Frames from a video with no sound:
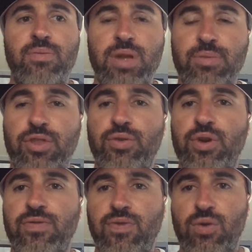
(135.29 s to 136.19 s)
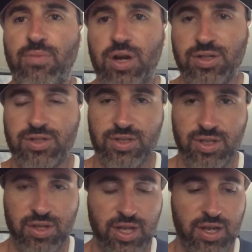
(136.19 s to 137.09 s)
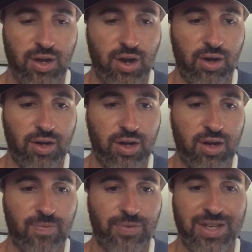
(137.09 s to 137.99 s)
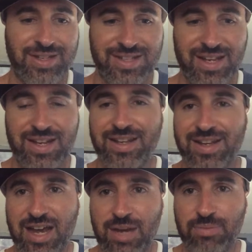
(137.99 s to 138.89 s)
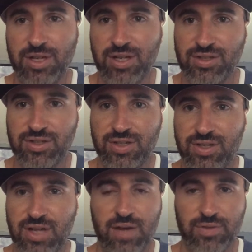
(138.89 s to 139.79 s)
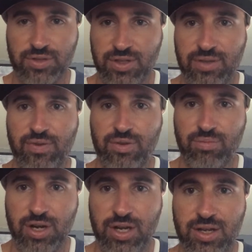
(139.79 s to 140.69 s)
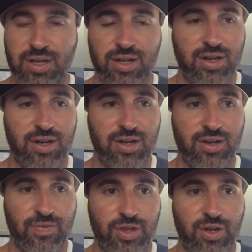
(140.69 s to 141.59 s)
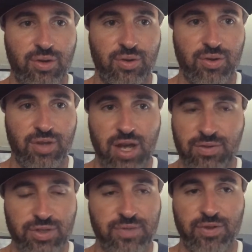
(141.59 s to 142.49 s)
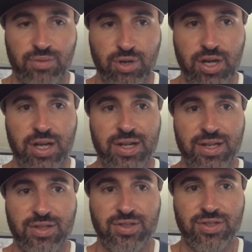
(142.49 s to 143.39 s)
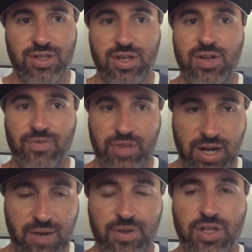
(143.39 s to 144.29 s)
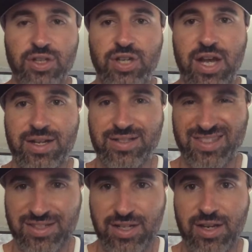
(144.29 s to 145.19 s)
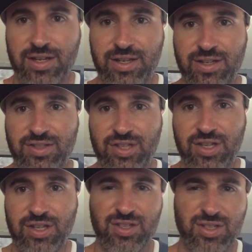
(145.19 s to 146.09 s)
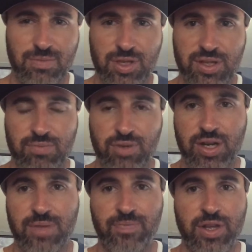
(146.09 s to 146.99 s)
maybe 3 or 4 months they are content and happy, because novelty for the brain, you know, novelty for the brain is that aphrodisiac, it's exciting, it's going to stimulate the brain.